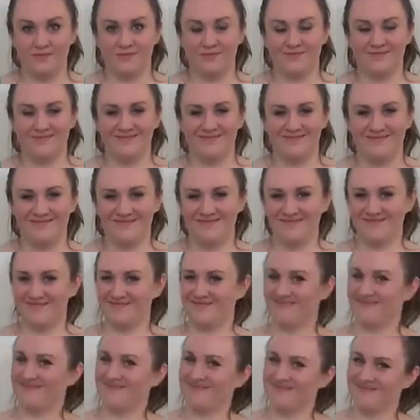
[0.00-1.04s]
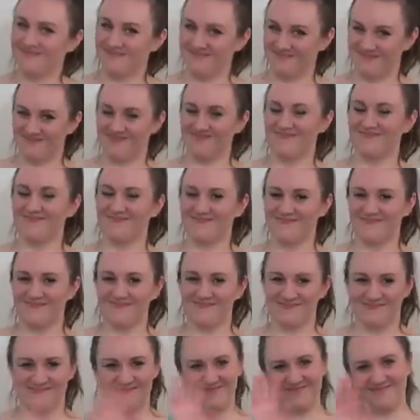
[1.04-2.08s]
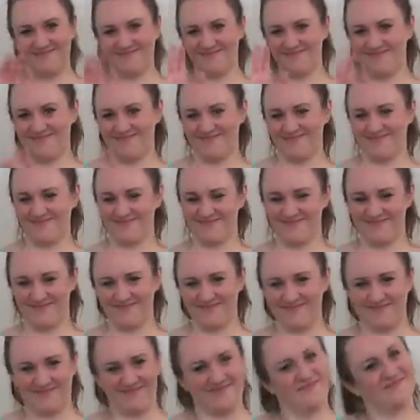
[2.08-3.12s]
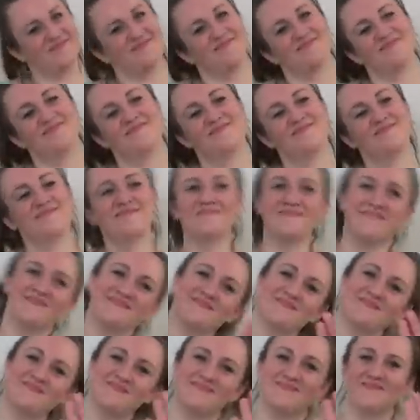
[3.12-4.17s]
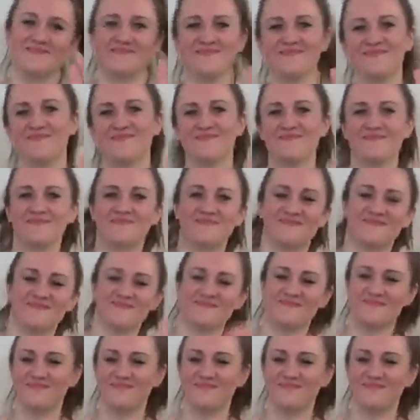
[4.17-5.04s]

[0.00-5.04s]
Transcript: This person isn't speaking.